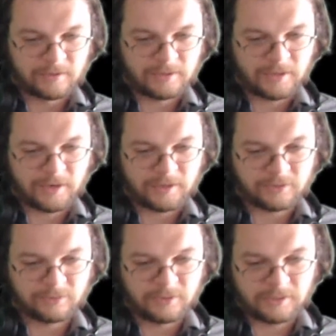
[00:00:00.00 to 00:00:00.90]
this guy
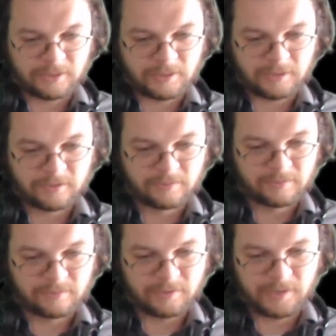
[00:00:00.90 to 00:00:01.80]
is really
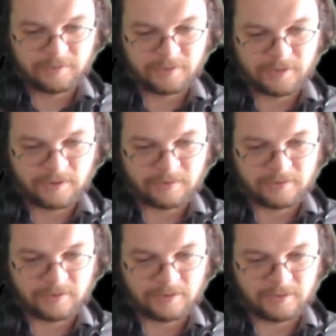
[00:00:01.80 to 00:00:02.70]
giving it
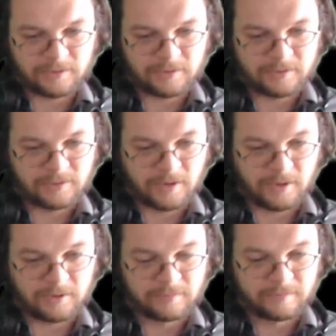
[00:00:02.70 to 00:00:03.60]
everything he's
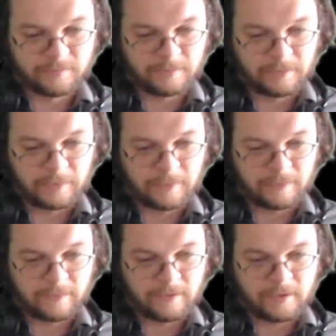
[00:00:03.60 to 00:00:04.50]
got.
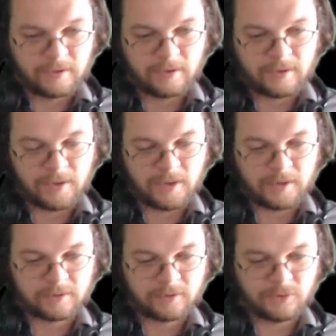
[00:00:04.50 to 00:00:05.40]

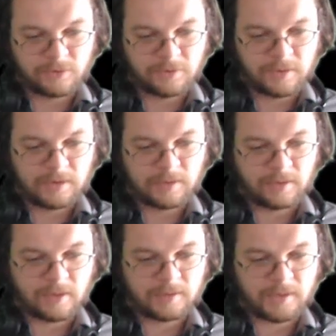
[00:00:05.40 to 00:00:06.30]
And you'd think
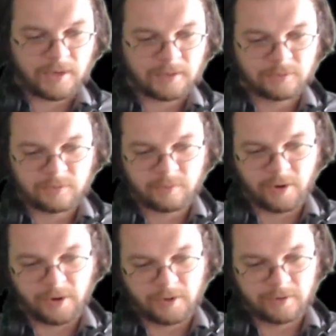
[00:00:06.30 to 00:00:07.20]
that the eggs would
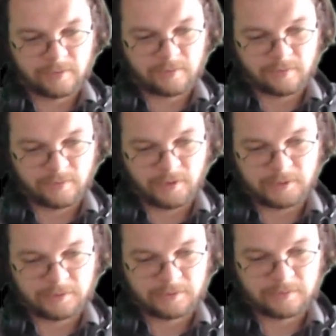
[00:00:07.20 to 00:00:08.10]
break,
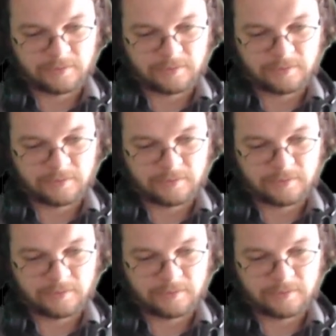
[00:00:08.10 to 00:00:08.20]
right?